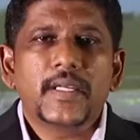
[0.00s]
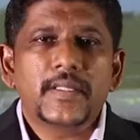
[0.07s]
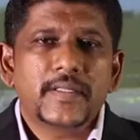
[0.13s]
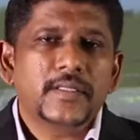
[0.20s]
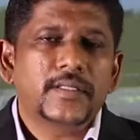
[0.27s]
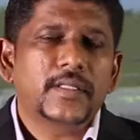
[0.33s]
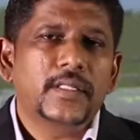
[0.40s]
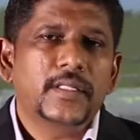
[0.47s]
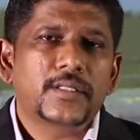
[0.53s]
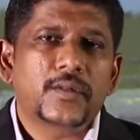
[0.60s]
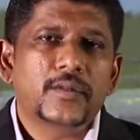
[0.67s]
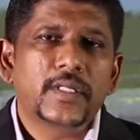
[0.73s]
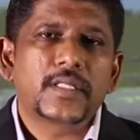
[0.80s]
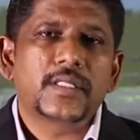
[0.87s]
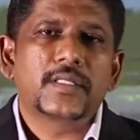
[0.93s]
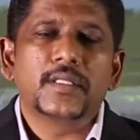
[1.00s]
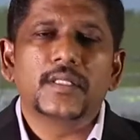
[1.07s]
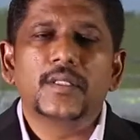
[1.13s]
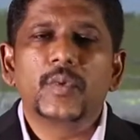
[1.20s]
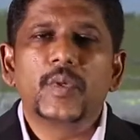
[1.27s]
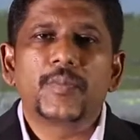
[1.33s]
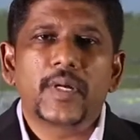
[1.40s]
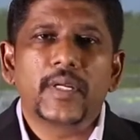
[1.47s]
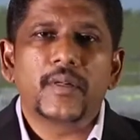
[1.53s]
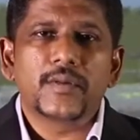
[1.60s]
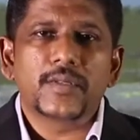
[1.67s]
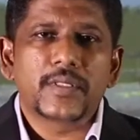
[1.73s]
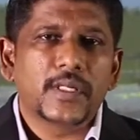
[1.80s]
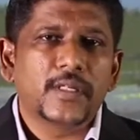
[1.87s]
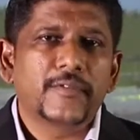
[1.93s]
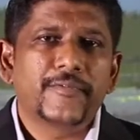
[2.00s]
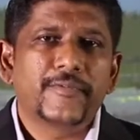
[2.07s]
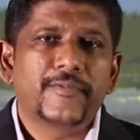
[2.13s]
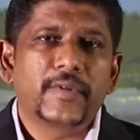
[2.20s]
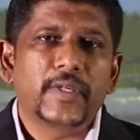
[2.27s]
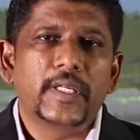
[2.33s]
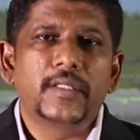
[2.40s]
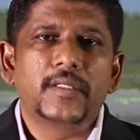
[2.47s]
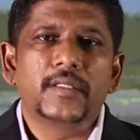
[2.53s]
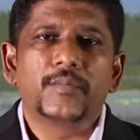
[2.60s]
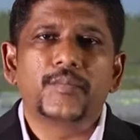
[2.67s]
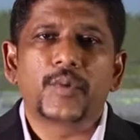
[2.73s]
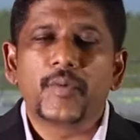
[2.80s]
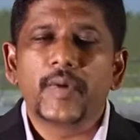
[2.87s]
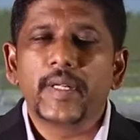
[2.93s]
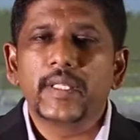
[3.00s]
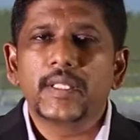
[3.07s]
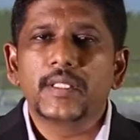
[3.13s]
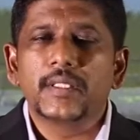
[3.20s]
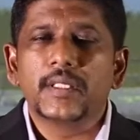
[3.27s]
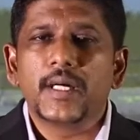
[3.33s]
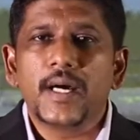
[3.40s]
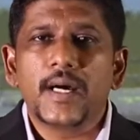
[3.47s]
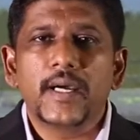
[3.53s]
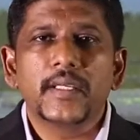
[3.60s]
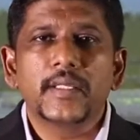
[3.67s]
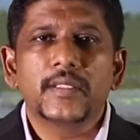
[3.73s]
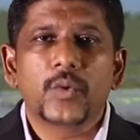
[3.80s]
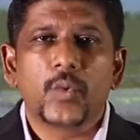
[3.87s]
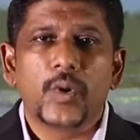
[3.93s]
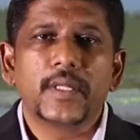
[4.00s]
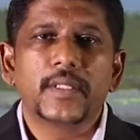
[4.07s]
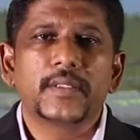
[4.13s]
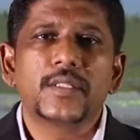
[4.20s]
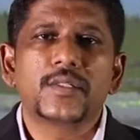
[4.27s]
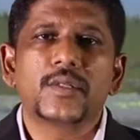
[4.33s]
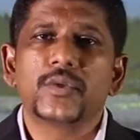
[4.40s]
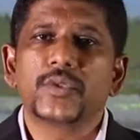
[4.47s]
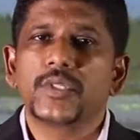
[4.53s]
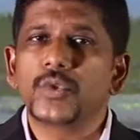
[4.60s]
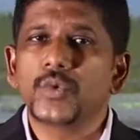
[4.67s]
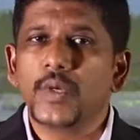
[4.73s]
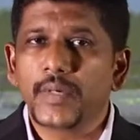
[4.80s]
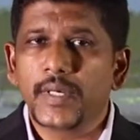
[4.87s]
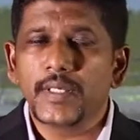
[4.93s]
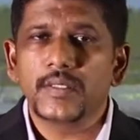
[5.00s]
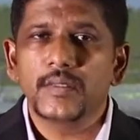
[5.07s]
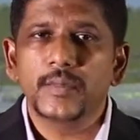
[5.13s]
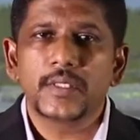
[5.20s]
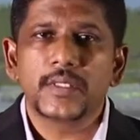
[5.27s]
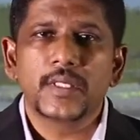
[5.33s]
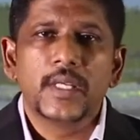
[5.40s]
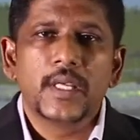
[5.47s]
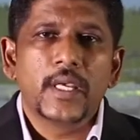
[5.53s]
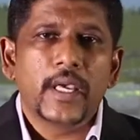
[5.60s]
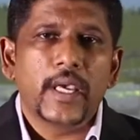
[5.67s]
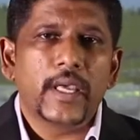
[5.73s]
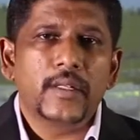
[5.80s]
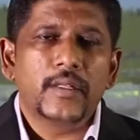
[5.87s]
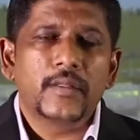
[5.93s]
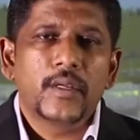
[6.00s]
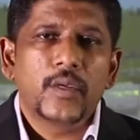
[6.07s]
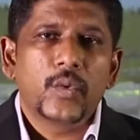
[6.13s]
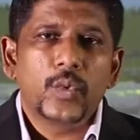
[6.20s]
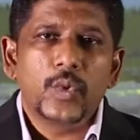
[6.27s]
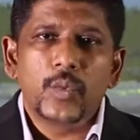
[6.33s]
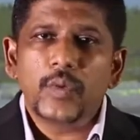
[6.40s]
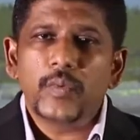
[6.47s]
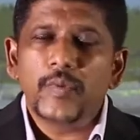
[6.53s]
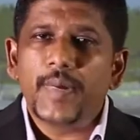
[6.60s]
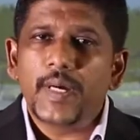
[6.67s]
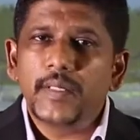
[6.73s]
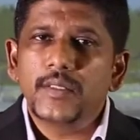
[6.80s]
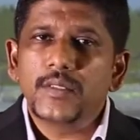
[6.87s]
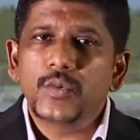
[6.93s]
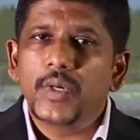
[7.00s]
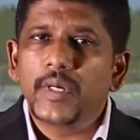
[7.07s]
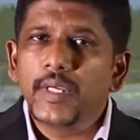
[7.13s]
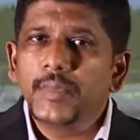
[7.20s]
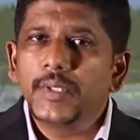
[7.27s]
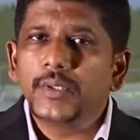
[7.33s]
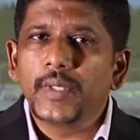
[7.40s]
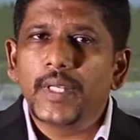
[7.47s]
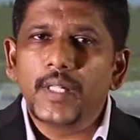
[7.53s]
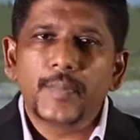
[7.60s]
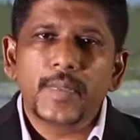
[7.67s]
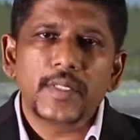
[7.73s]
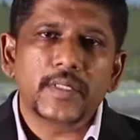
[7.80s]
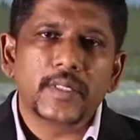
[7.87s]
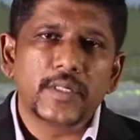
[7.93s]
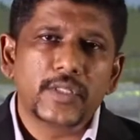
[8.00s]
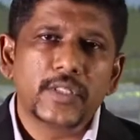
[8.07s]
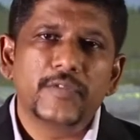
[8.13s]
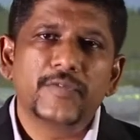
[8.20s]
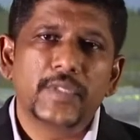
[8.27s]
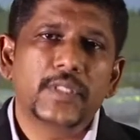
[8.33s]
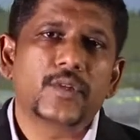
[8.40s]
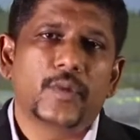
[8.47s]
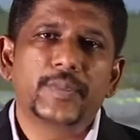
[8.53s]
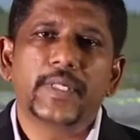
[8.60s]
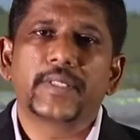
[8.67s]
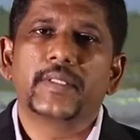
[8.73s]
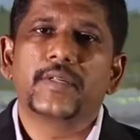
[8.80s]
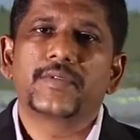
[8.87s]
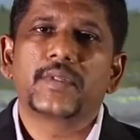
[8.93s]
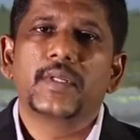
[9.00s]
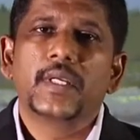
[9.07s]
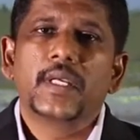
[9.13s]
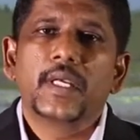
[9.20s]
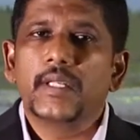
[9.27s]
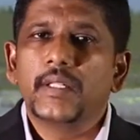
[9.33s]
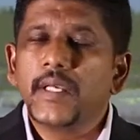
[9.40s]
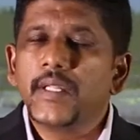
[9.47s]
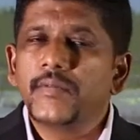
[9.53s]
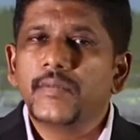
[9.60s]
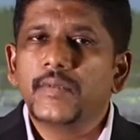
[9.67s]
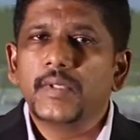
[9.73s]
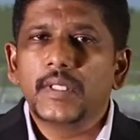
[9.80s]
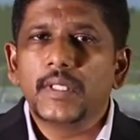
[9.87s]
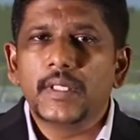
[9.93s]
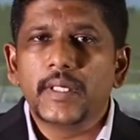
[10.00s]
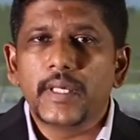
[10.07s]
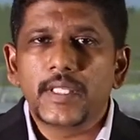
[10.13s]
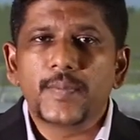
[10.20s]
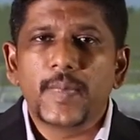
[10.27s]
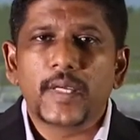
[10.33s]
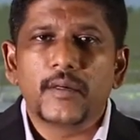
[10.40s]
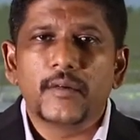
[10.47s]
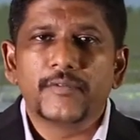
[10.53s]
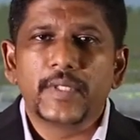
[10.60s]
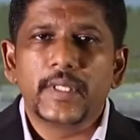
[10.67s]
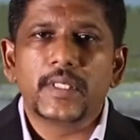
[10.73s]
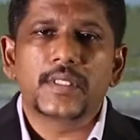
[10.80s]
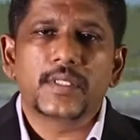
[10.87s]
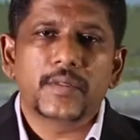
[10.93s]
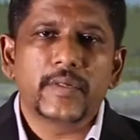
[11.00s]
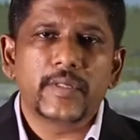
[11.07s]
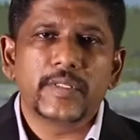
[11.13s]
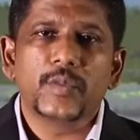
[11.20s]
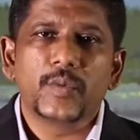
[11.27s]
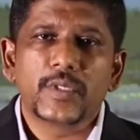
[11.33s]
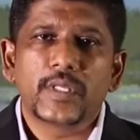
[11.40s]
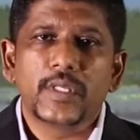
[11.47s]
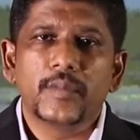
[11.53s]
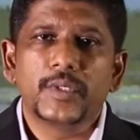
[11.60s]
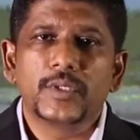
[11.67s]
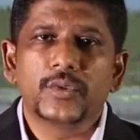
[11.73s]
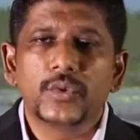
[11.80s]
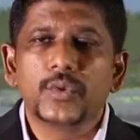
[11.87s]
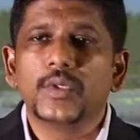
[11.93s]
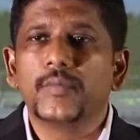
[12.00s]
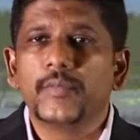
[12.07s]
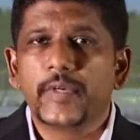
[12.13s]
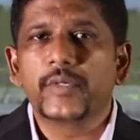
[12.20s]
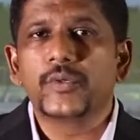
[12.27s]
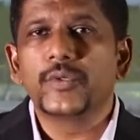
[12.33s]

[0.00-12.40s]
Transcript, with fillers: In ST Electronics, uh, we pride ourselves in providing uh, high quality solutions to our customers and we work with partners who are able to help us achieve these objectives. In that uh, aspect of things, Christie was able to do a very